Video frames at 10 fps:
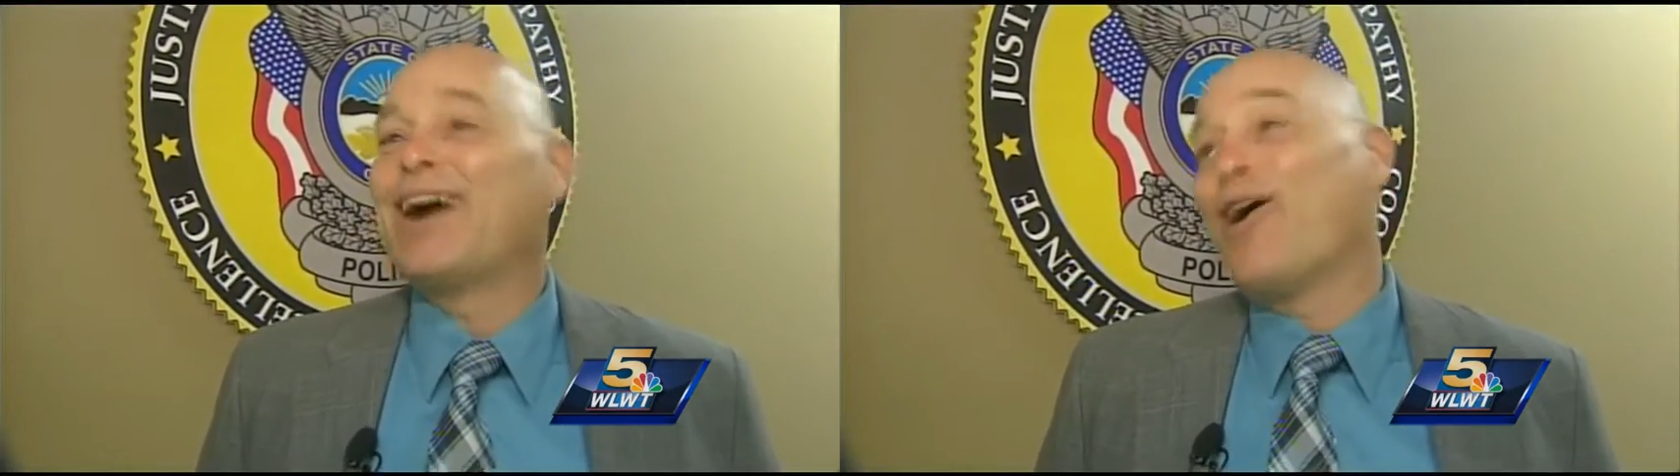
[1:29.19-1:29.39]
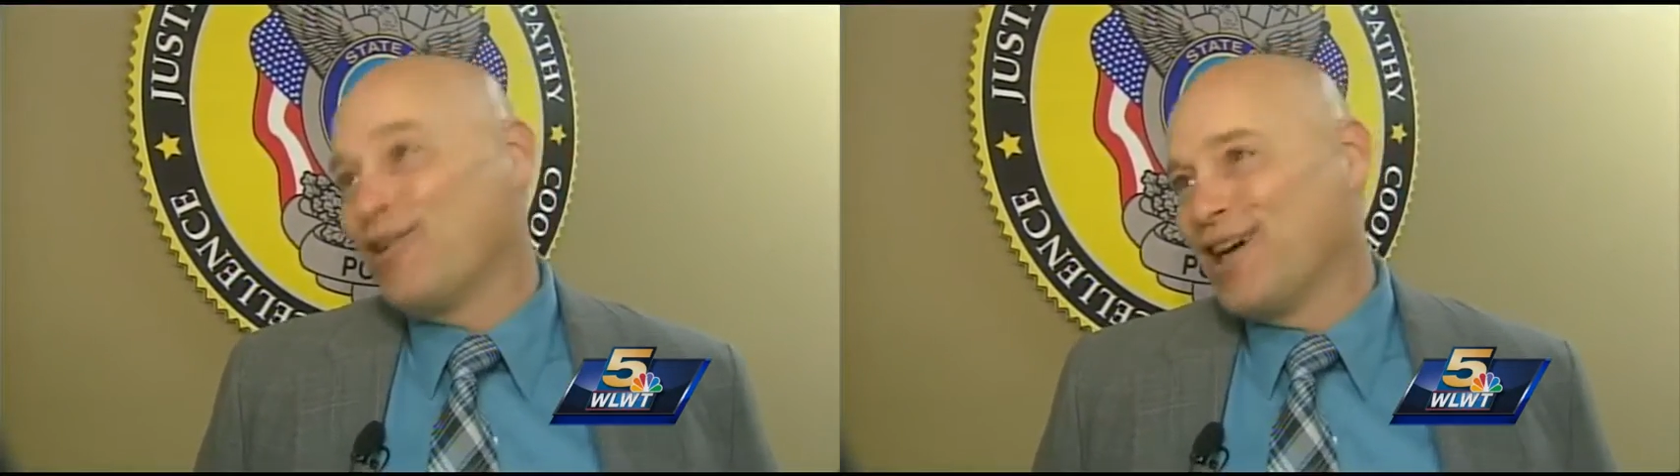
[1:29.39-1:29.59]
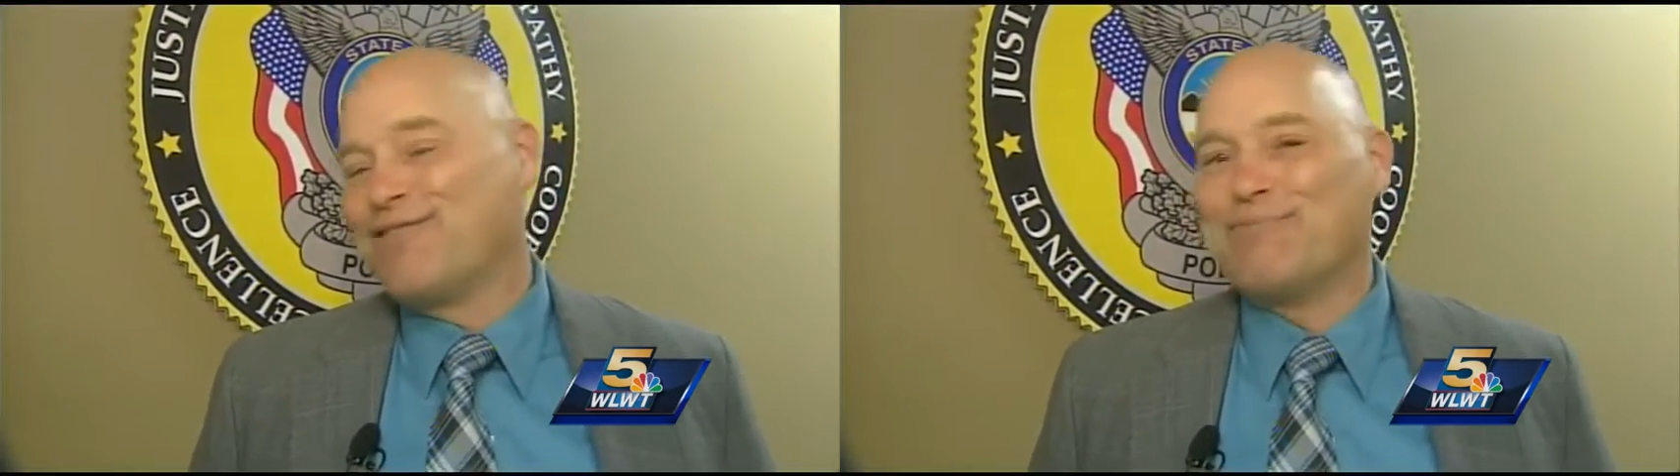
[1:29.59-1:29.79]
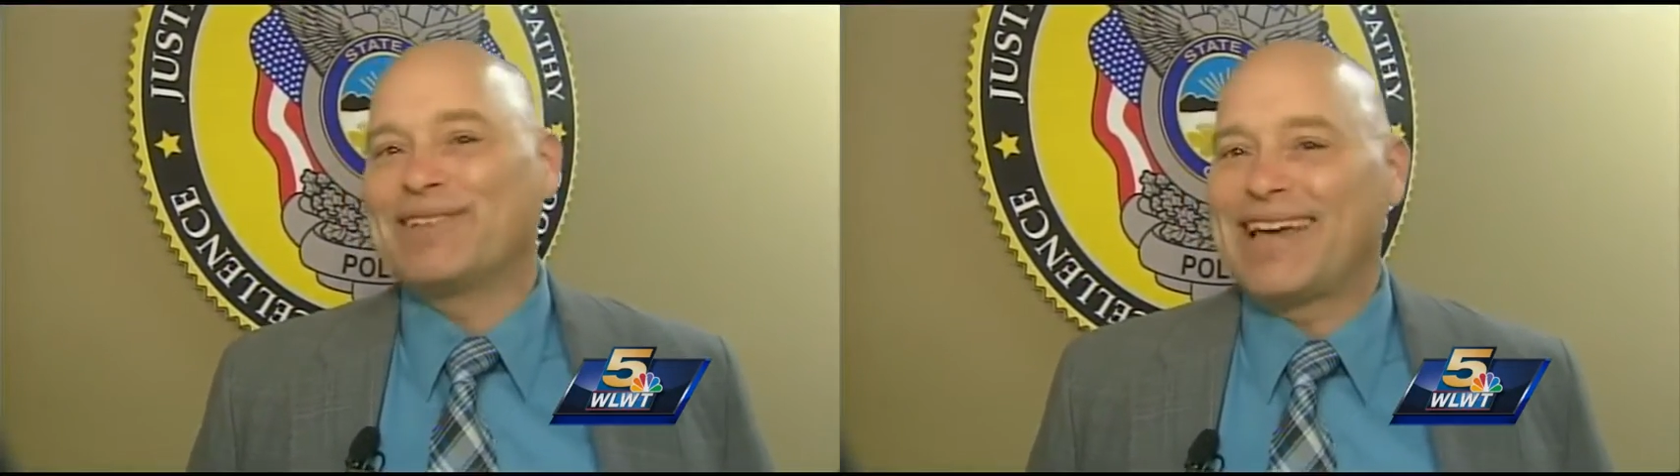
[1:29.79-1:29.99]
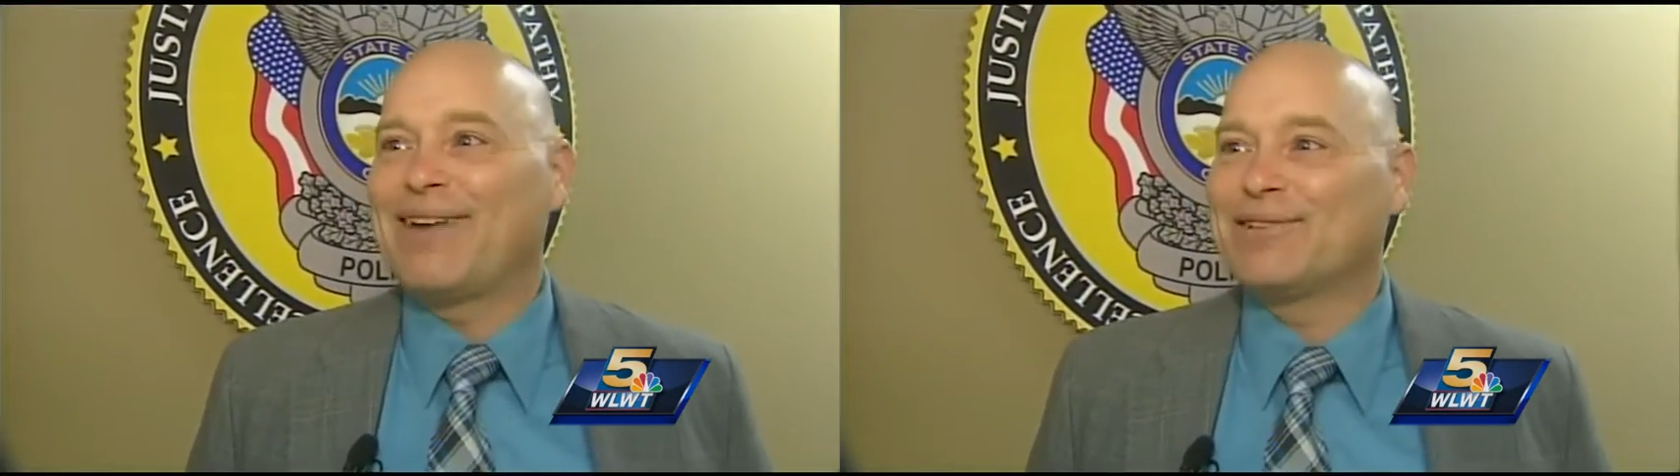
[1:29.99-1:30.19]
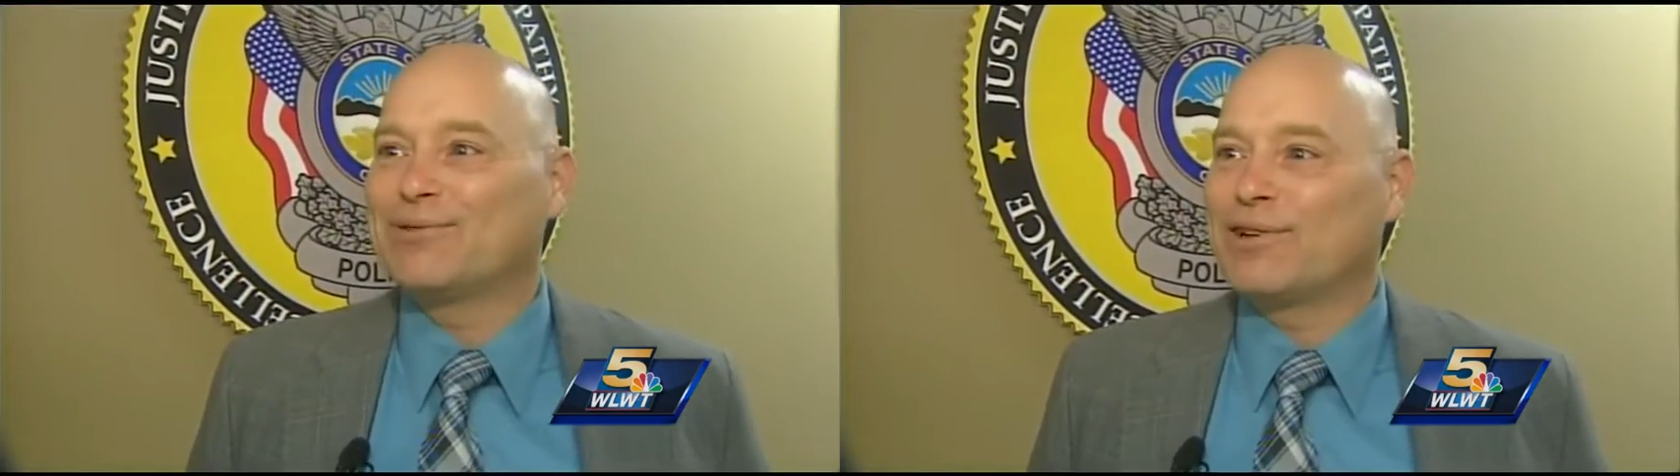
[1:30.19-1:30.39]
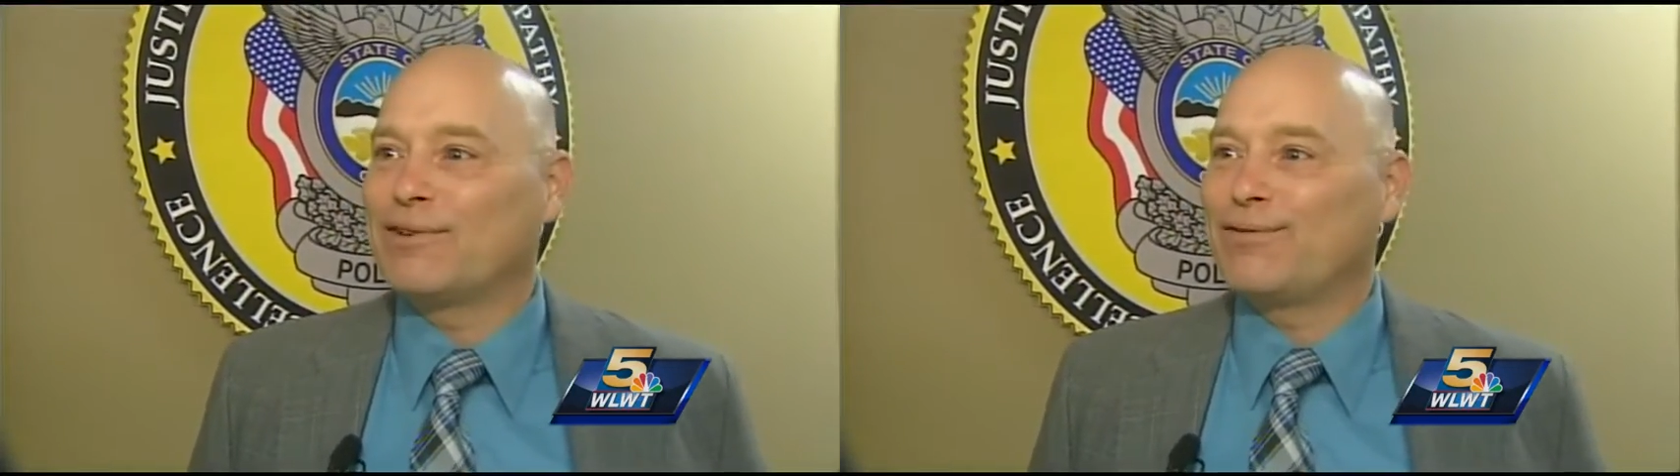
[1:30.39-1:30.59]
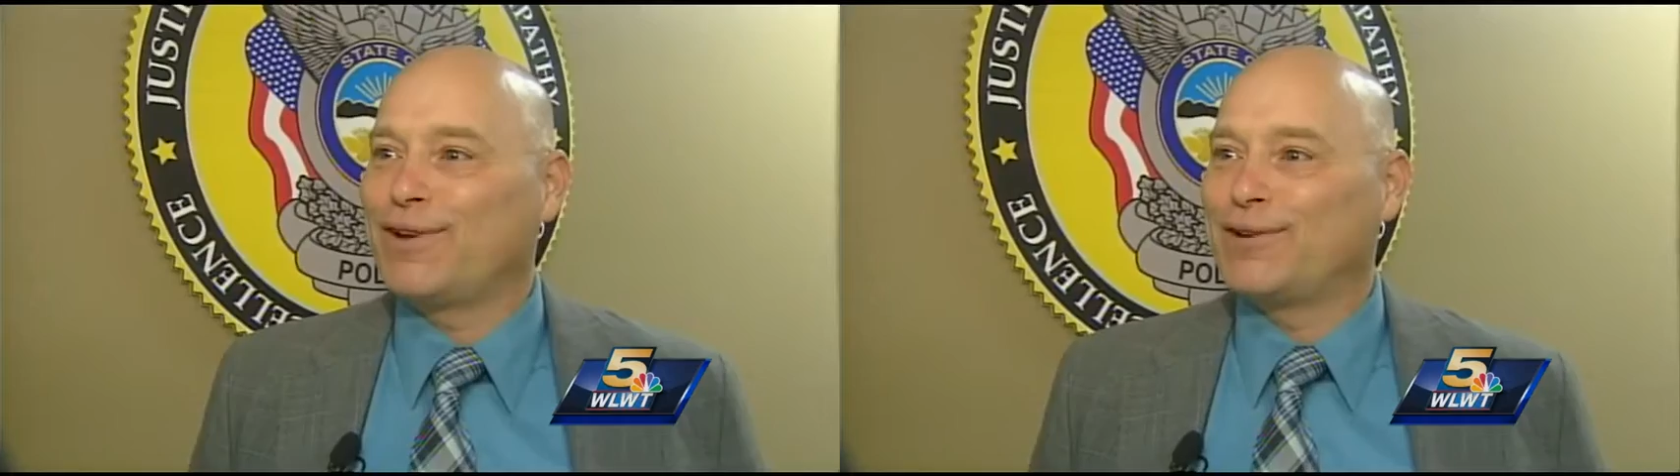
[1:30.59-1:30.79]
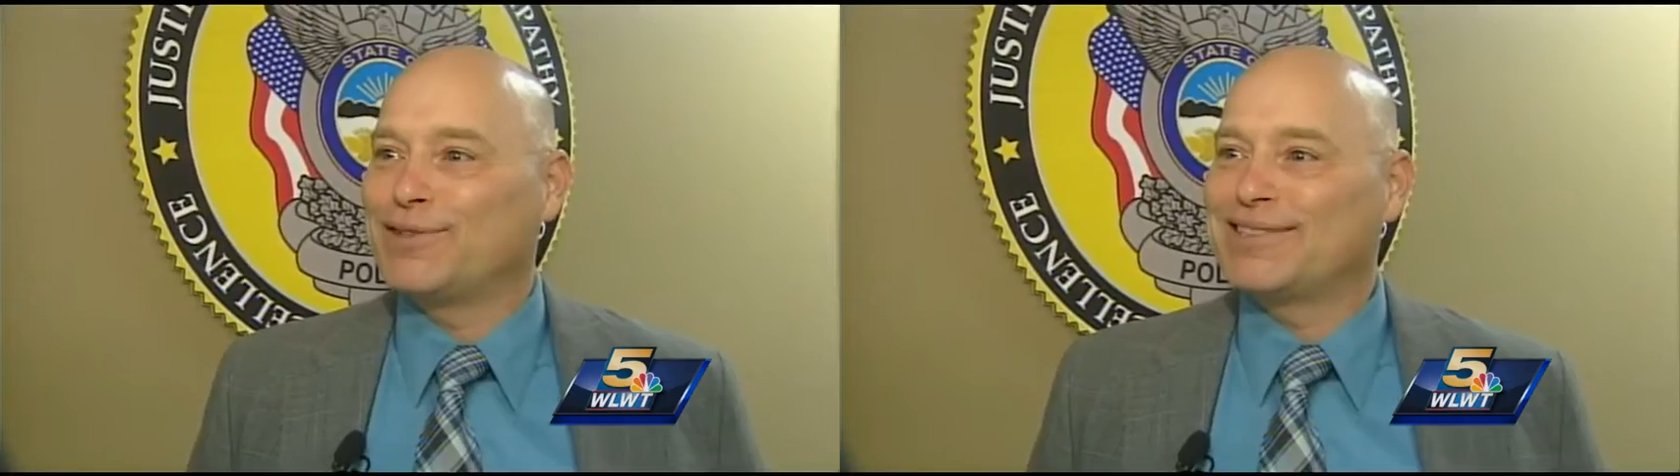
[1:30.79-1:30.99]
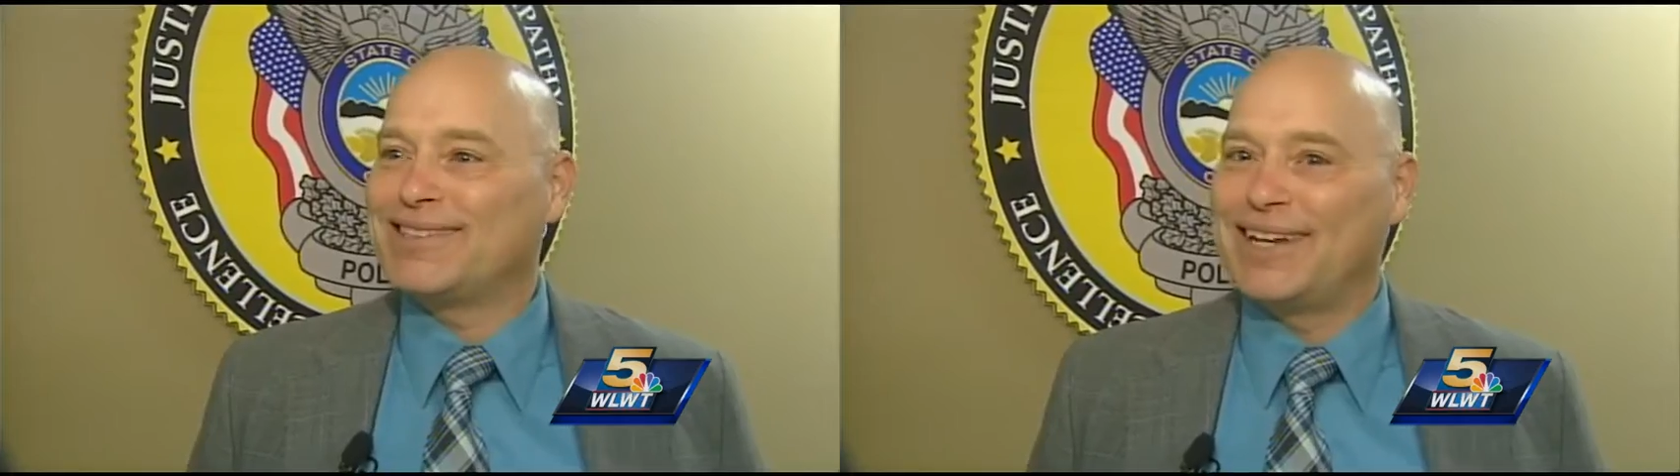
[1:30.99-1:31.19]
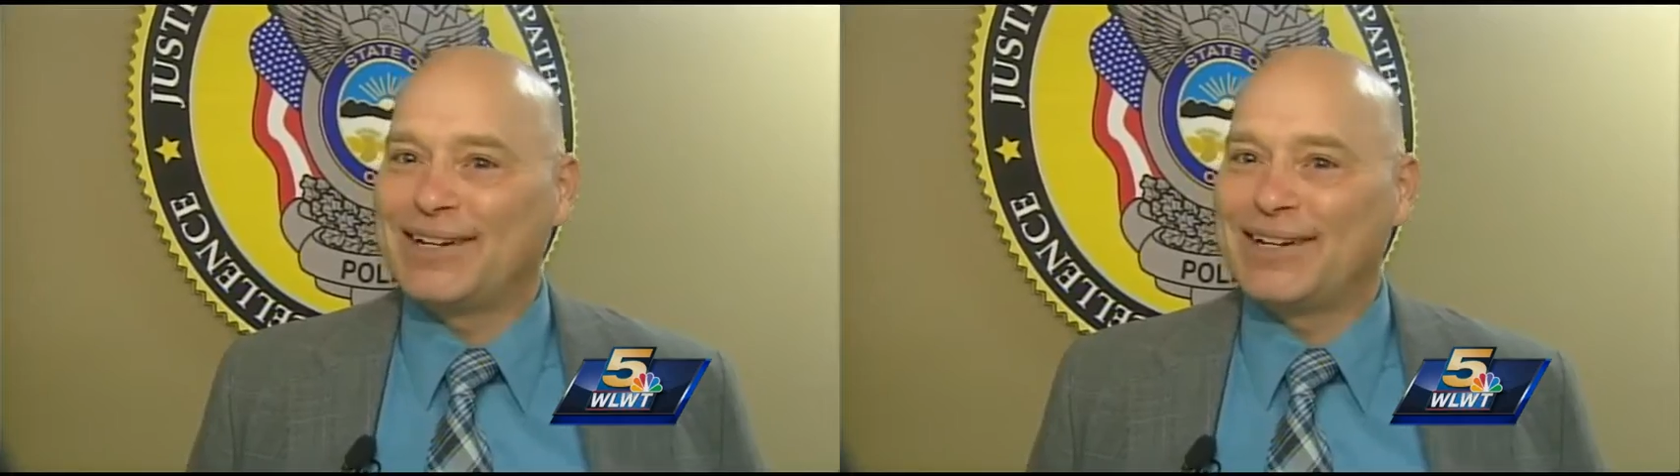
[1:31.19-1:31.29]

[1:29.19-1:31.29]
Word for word: all of them, but that one's one of our favorites, you